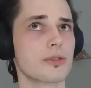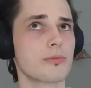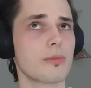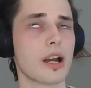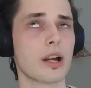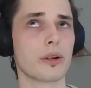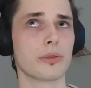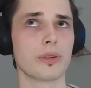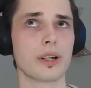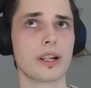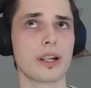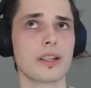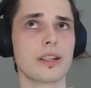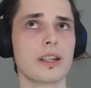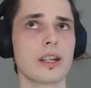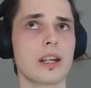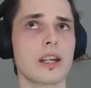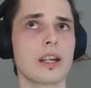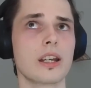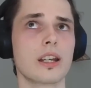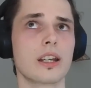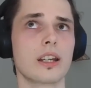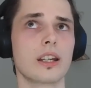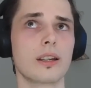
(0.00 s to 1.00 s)
zoom out, right?
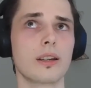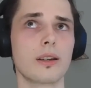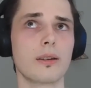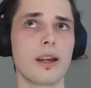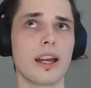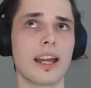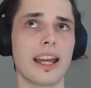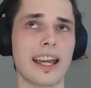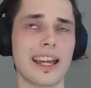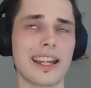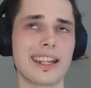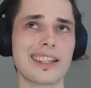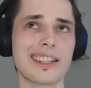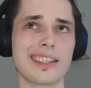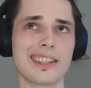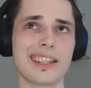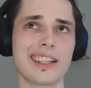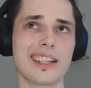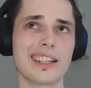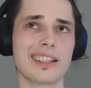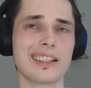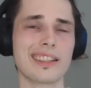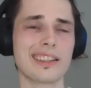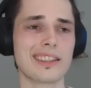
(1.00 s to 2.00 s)

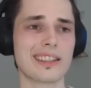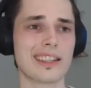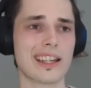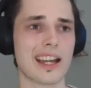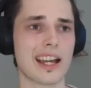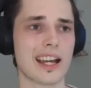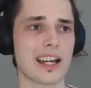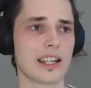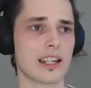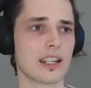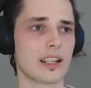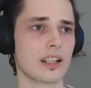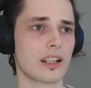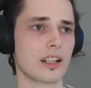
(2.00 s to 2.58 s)
Anything that